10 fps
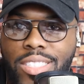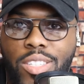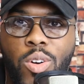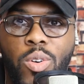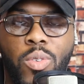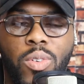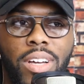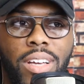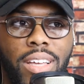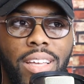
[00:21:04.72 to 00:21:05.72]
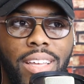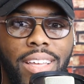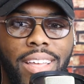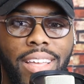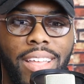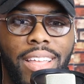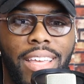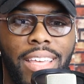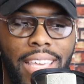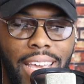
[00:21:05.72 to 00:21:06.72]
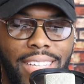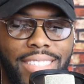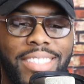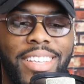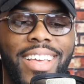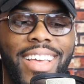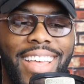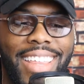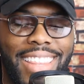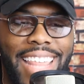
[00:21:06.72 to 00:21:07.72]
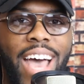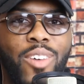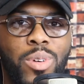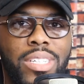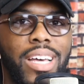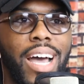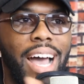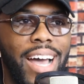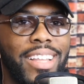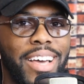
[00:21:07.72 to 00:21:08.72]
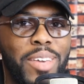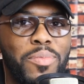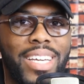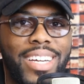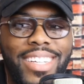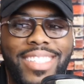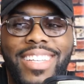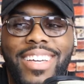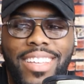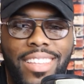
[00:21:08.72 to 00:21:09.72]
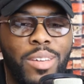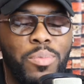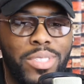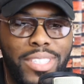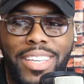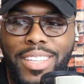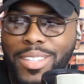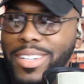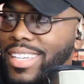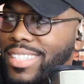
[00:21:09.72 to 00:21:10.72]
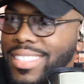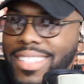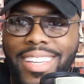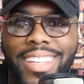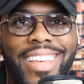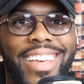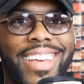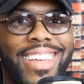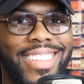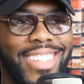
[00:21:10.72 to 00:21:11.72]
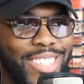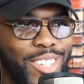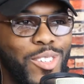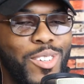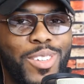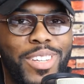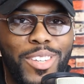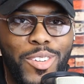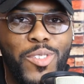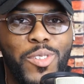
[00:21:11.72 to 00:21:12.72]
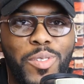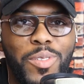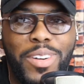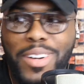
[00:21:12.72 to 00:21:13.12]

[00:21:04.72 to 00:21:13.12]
so, yes, that was a highlight because the particular incident, the dude knew